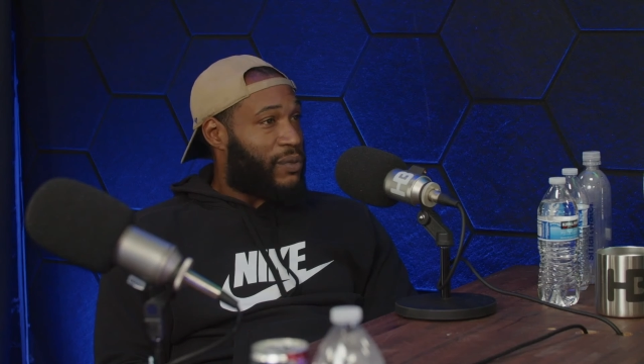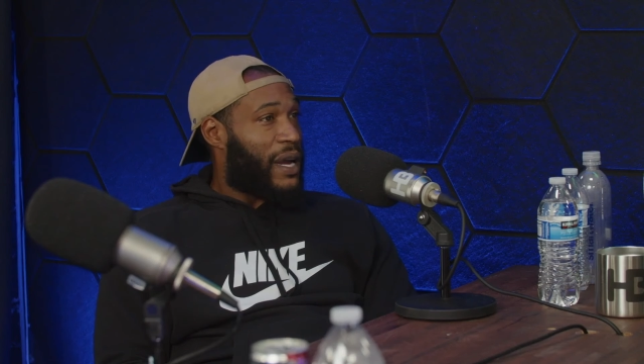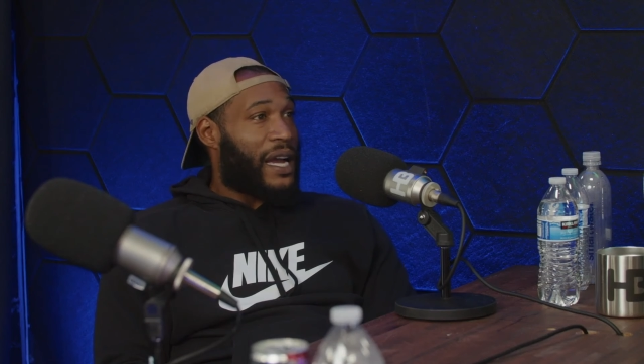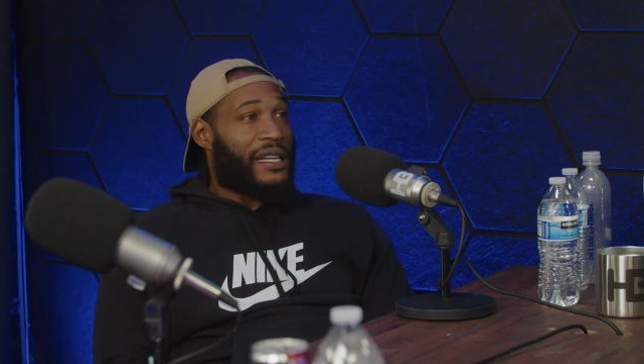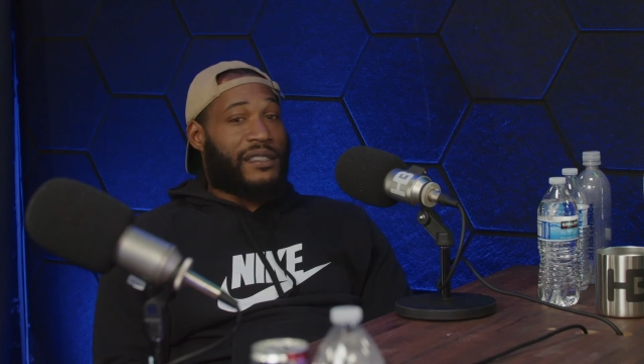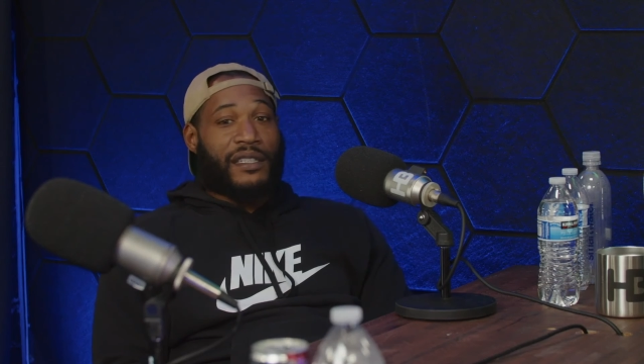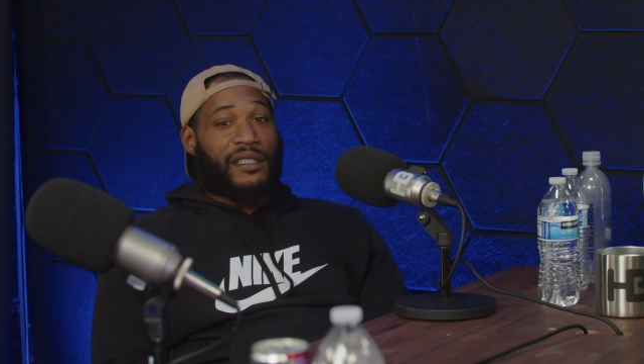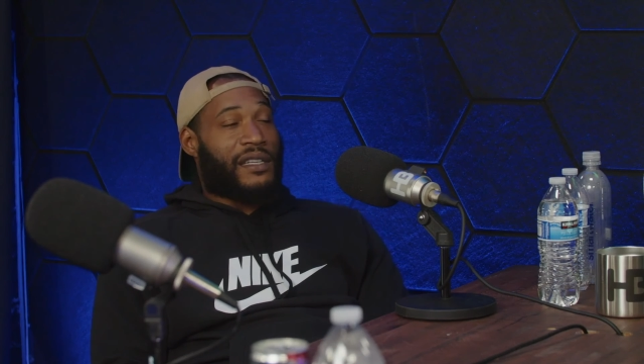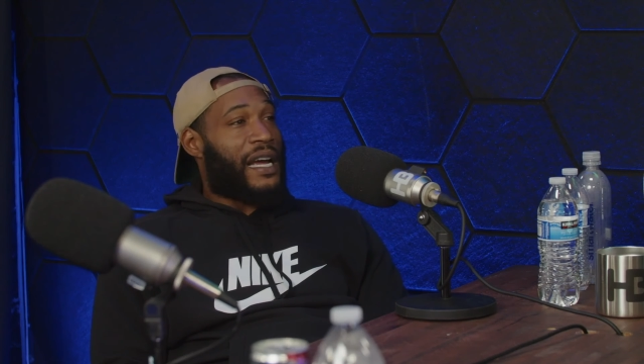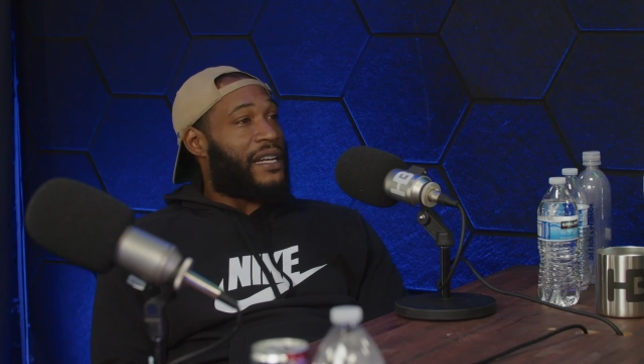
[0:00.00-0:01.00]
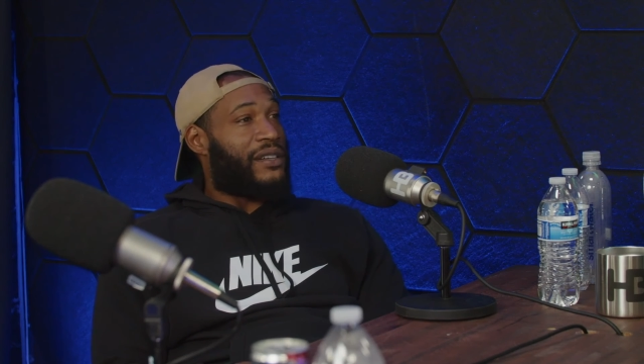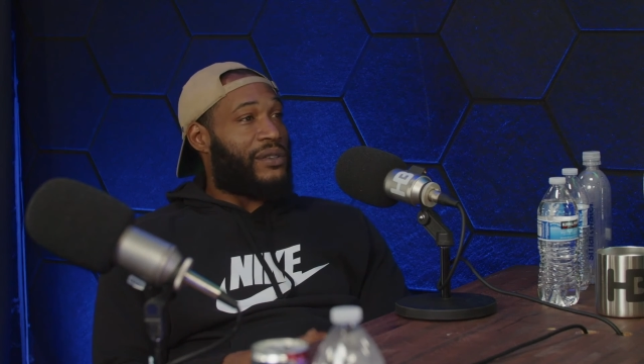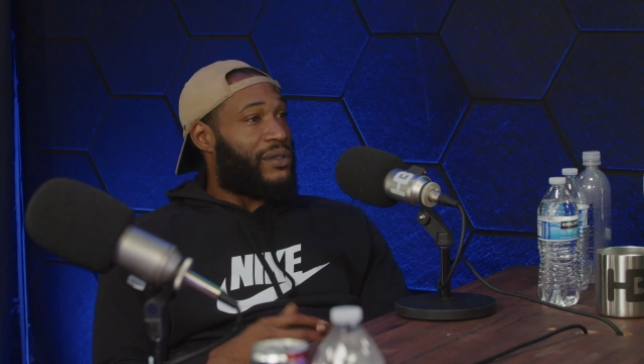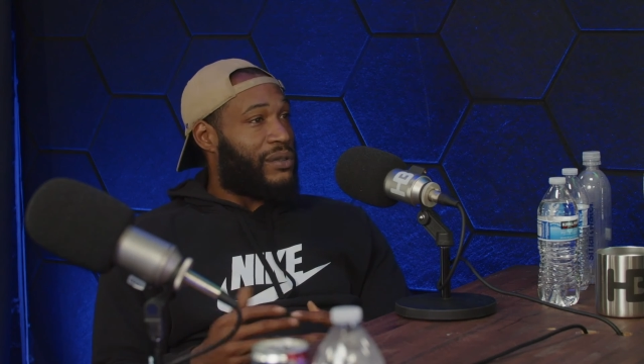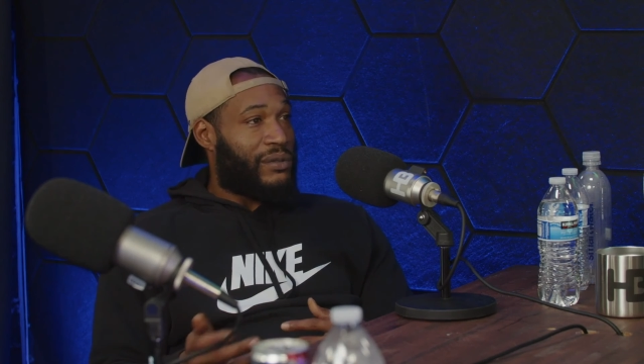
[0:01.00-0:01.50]
Y, Z? Should I
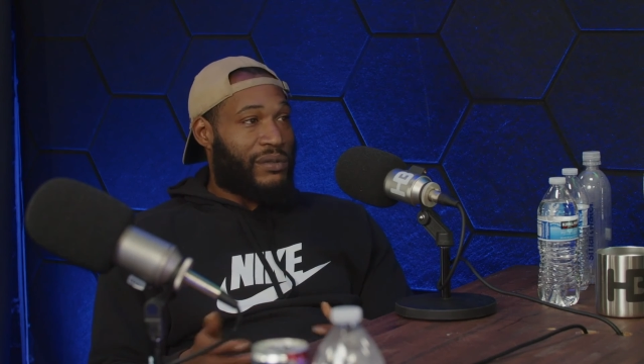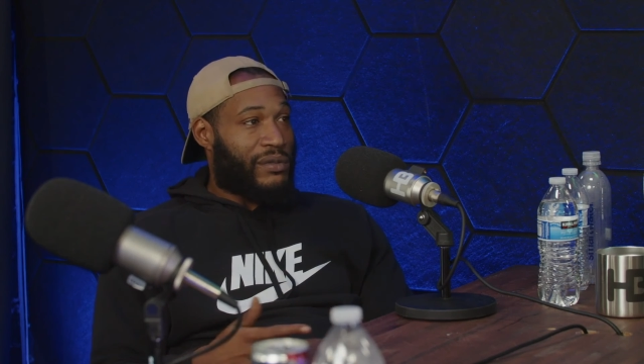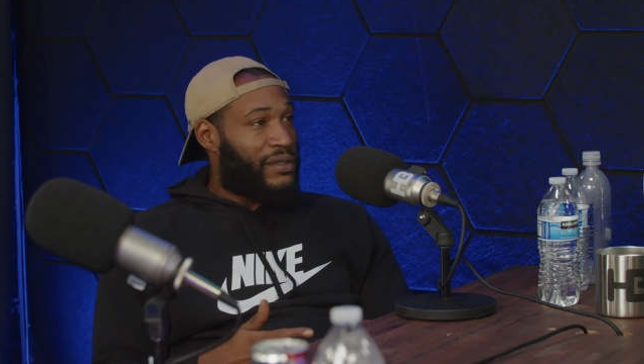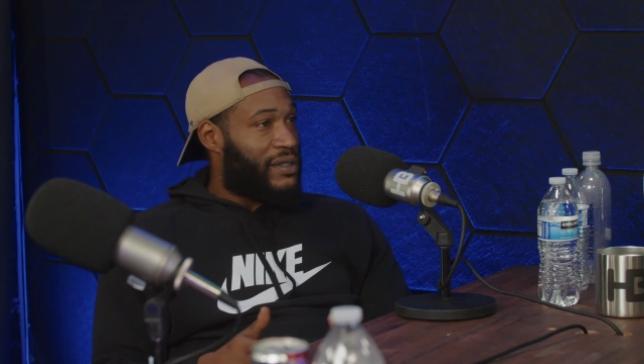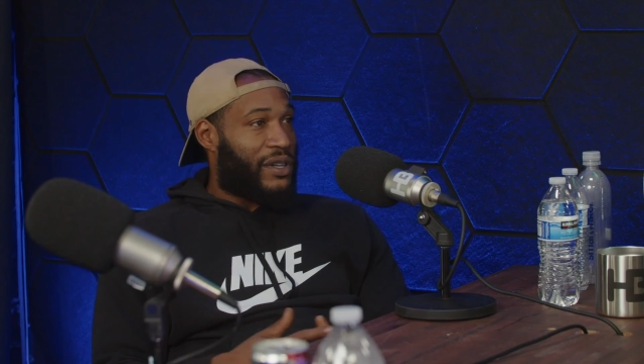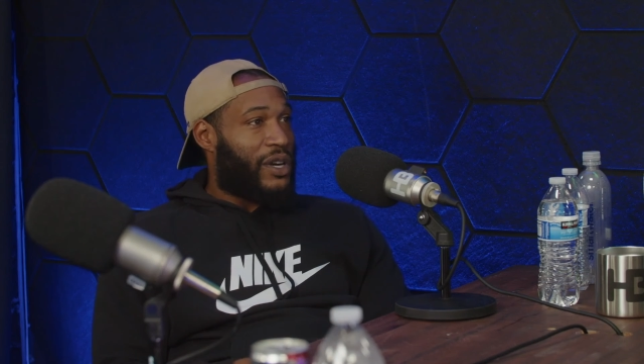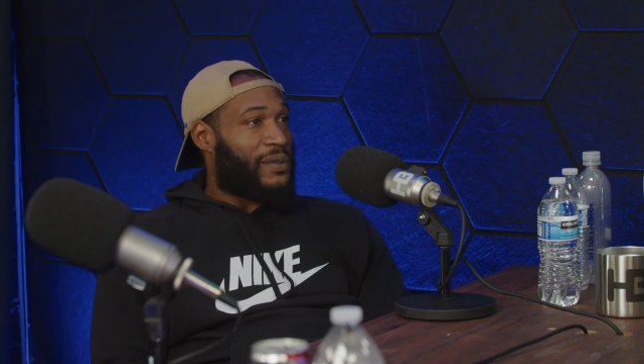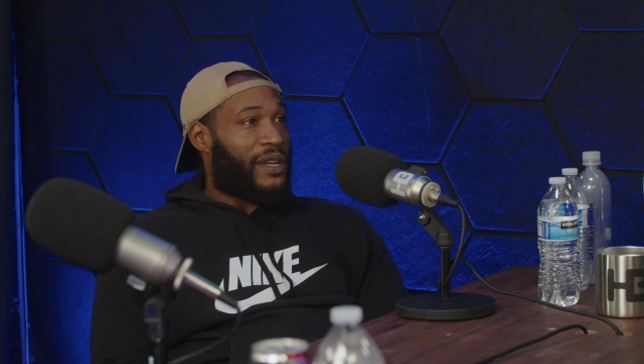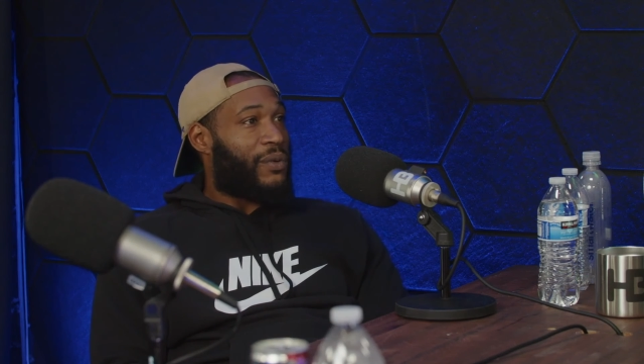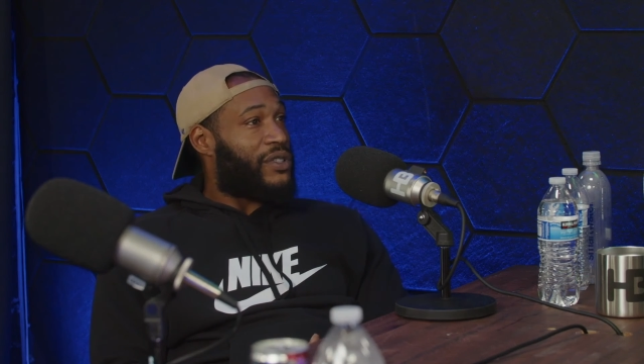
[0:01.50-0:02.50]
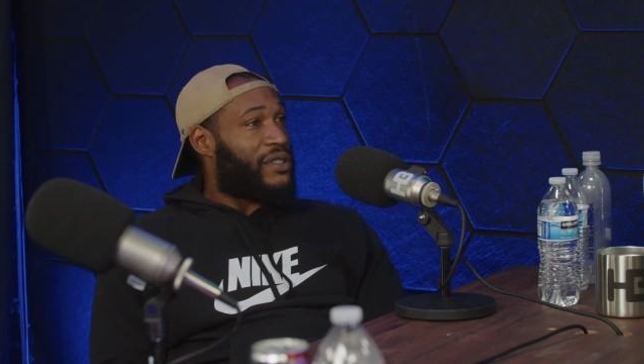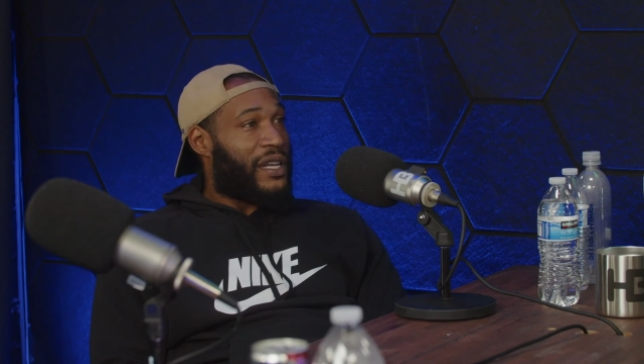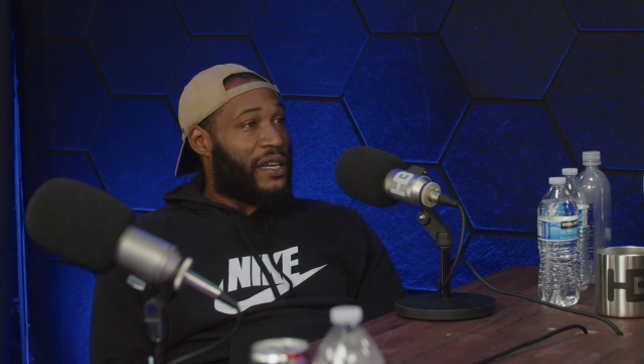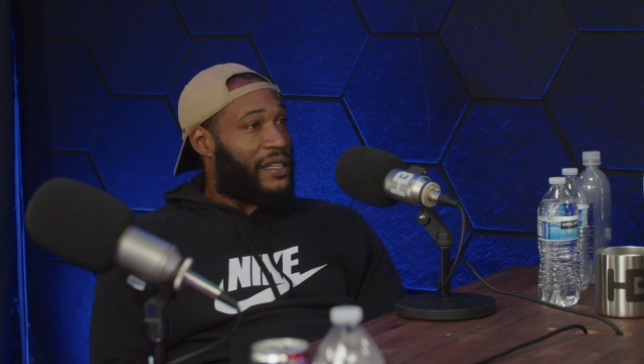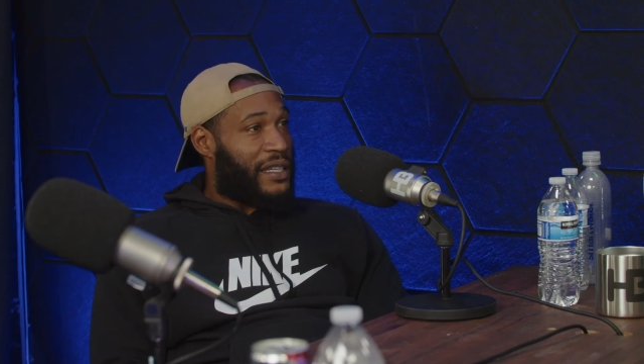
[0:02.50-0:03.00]
do, you know what I'm saying, what you
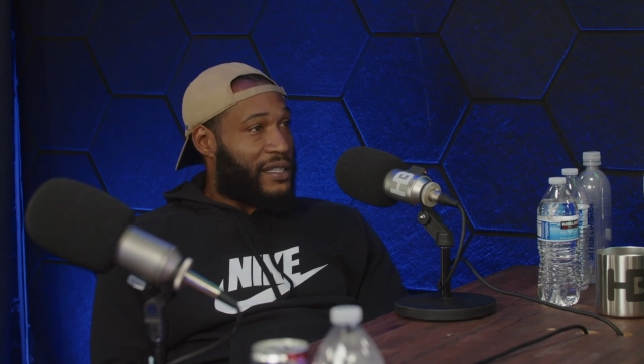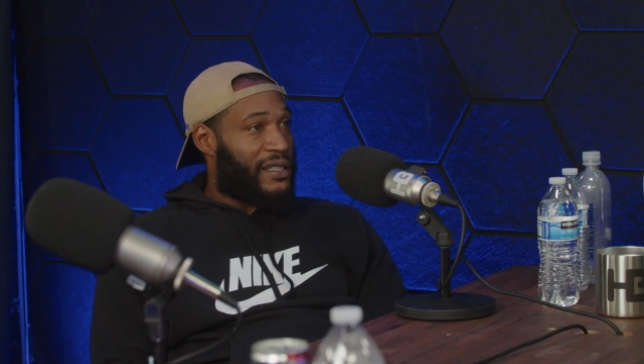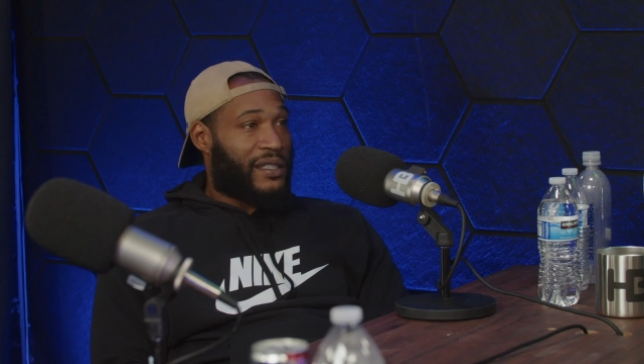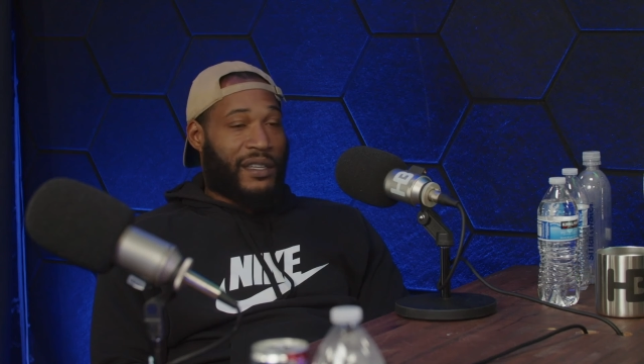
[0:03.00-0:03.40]
think of this?